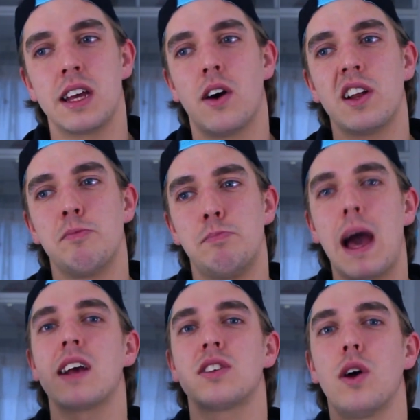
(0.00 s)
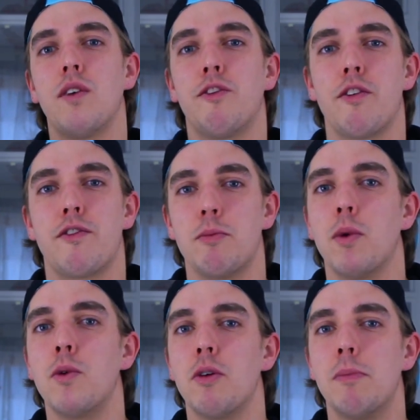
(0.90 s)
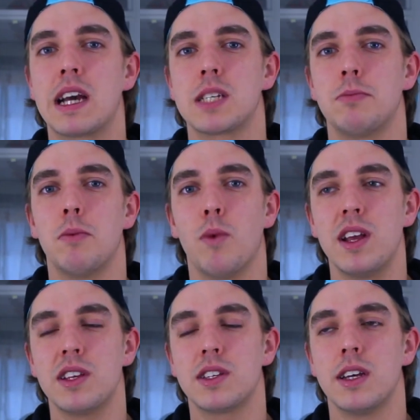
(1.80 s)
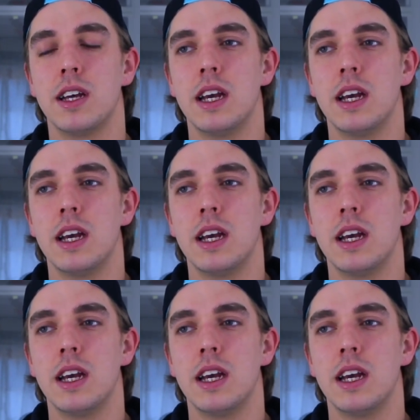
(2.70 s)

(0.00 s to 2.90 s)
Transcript: it kind of backs off from all your maximum weights